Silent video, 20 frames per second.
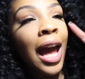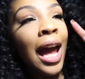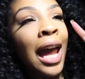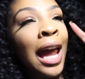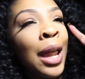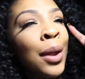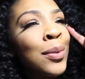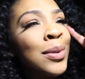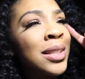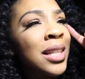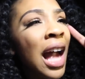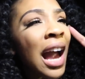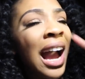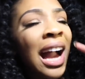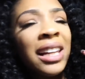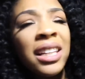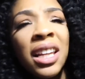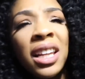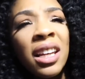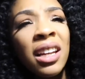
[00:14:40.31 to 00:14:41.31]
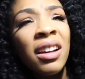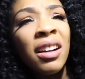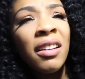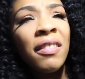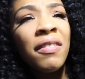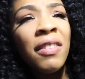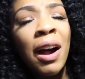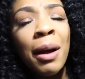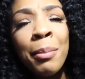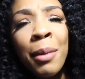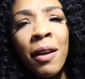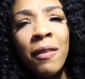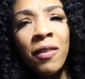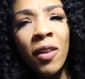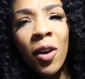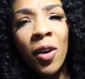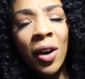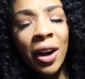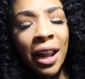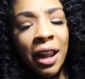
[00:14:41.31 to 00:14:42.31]
he was like, I need to find my
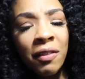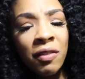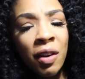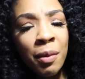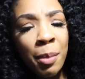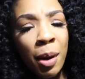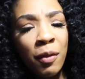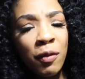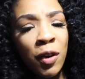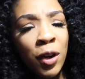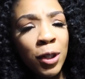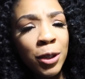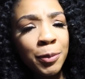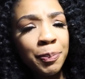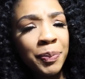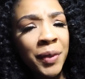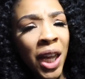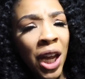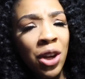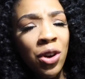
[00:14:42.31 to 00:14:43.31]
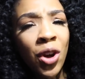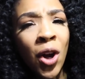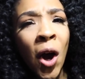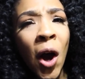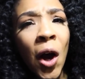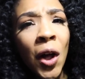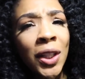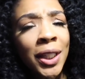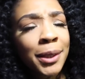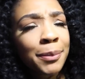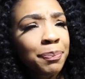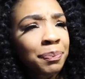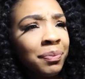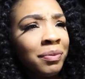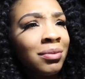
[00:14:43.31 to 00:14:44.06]
phone, I can't find my phone, he called it.